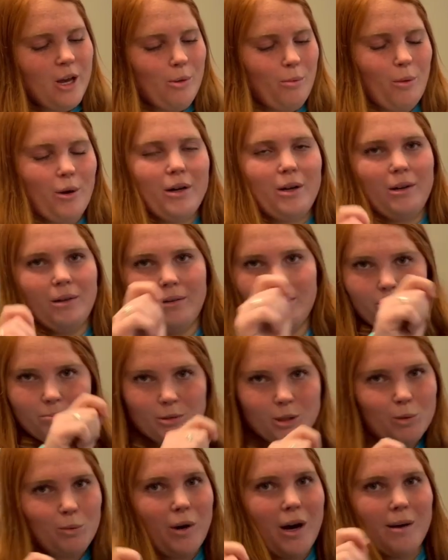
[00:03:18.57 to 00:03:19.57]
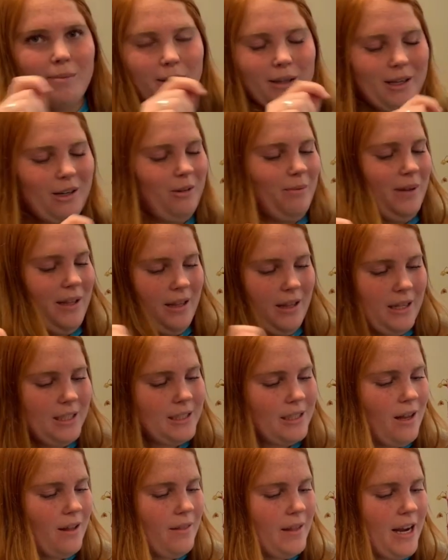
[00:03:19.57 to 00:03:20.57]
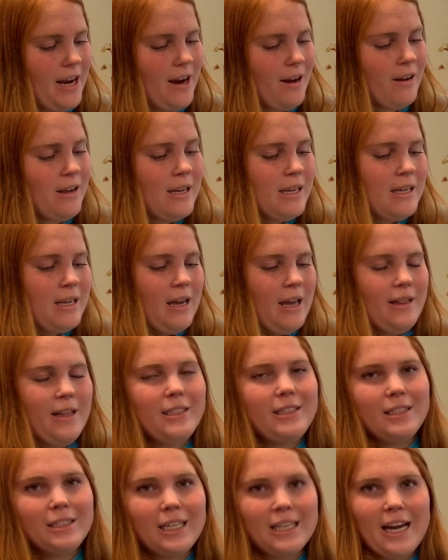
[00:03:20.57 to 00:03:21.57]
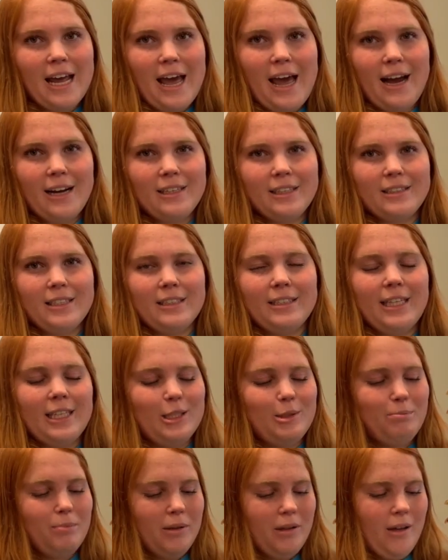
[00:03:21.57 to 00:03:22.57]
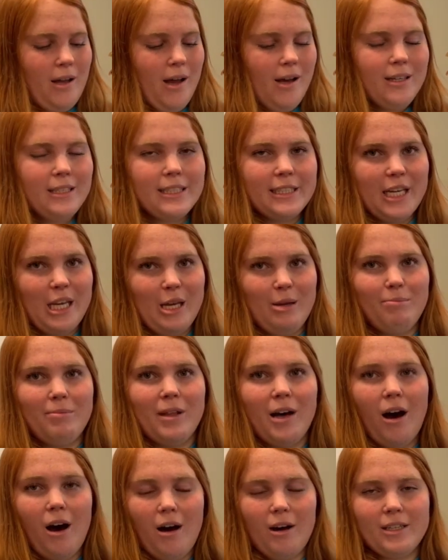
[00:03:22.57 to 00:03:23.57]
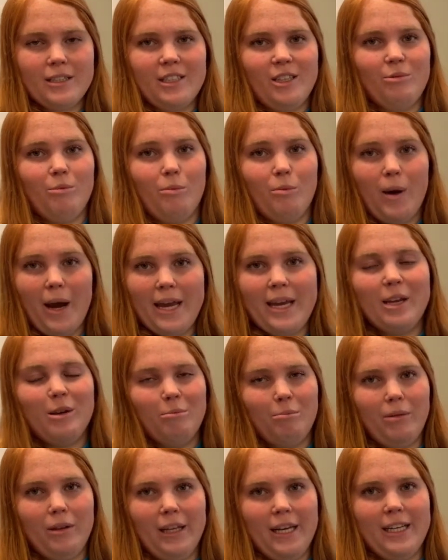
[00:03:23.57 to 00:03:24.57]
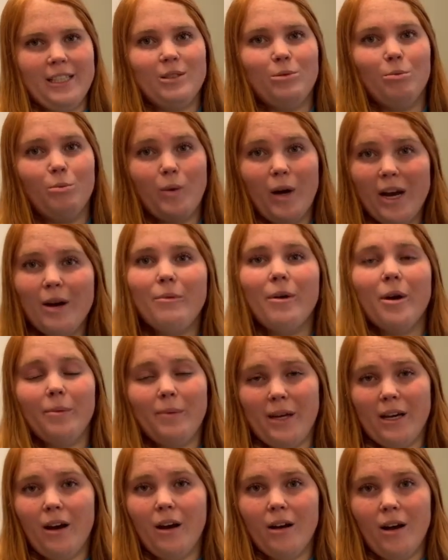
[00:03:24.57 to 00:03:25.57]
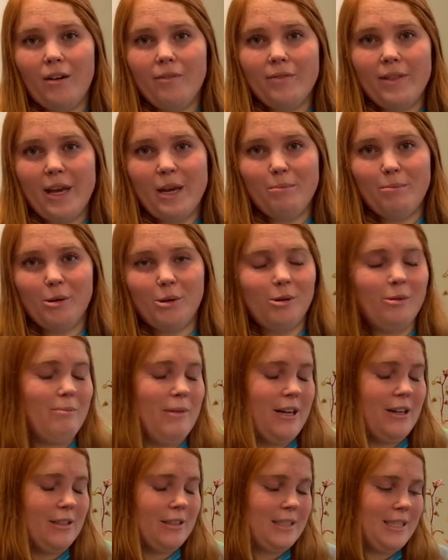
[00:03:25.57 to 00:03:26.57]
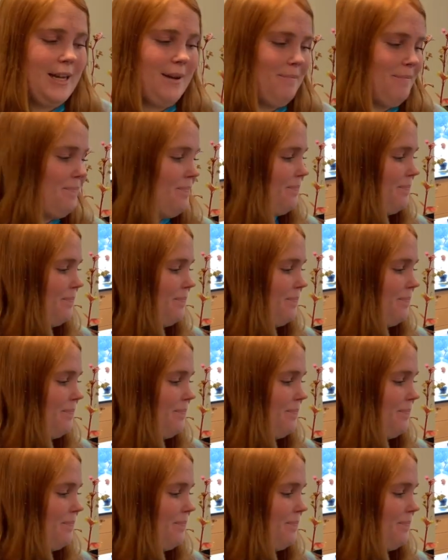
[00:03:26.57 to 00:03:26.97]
We're going to swab a little bit of this on there. And this is going to act as a nice plug to keep the auxin right in place, right where we cut off the apical meristem.